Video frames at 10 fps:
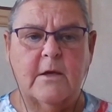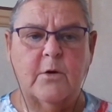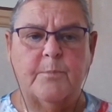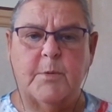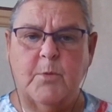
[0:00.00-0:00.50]

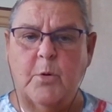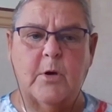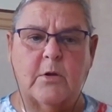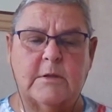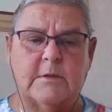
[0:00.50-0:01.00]
promote
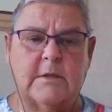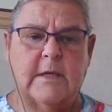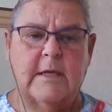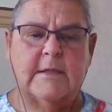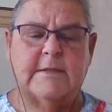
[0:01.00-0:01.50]
pickleball
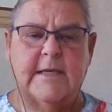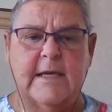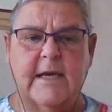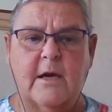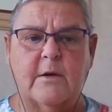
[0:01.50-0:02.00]
and
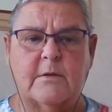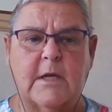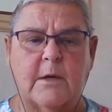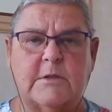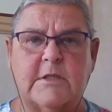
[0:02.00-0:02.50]
take
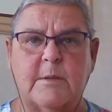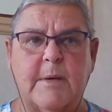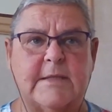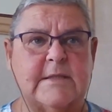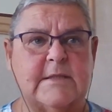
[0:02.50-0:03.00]
it out to
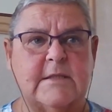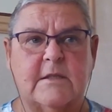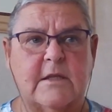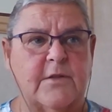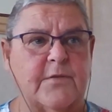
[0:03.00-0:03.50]
the masses.
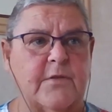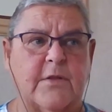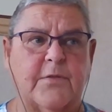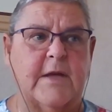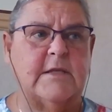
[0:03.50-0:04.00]
And
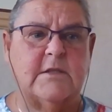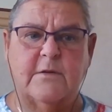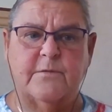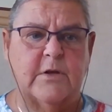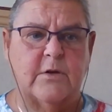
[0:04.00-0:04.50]
the things
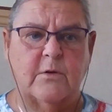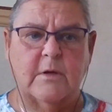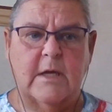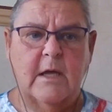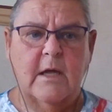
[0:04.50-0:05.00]
that have,
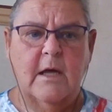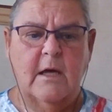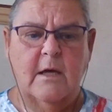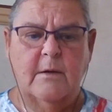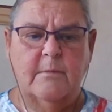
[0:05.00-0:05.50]

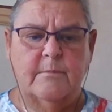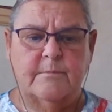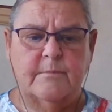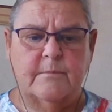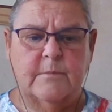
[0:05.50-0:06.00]

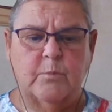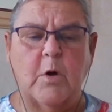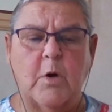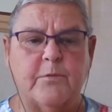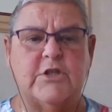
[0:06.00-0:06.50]

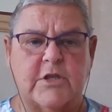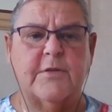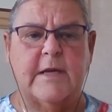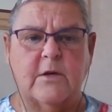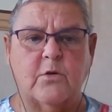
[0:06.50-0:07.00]
we've reached,
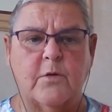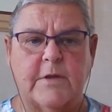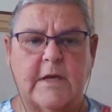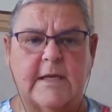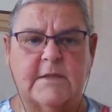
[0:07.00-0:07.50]
I think,
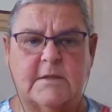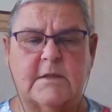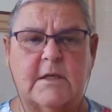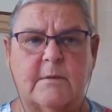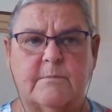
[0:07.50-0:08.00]
over the
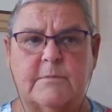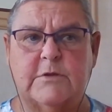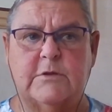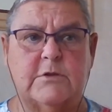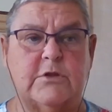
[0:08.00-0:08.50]
last
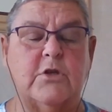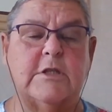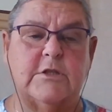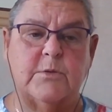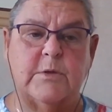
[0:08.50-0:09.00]

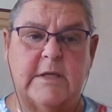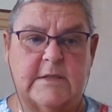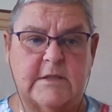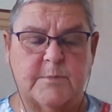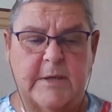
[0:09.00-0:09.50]
certainly 2
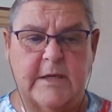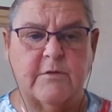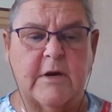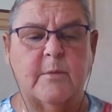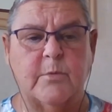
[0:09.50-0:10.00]
years has been
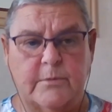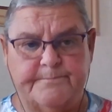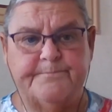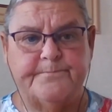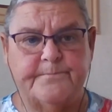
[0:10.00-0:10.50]
incredible.
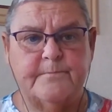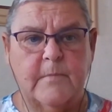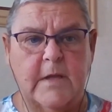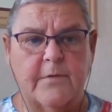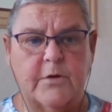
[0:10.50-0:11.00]

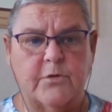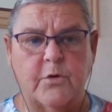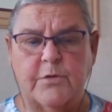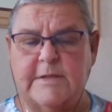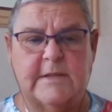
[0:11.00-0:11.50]
Yeah, the
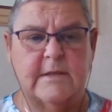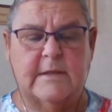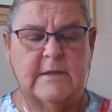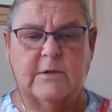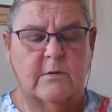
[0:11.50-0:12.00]
growth is,
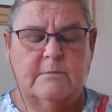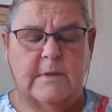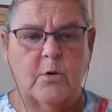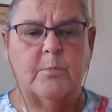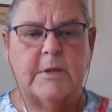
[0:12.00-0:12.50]

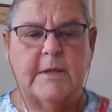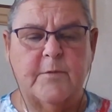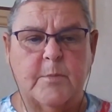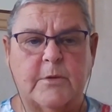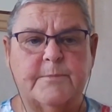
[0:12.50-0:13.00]

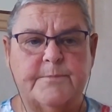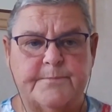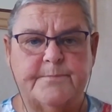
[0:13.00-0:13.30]
unbelievable.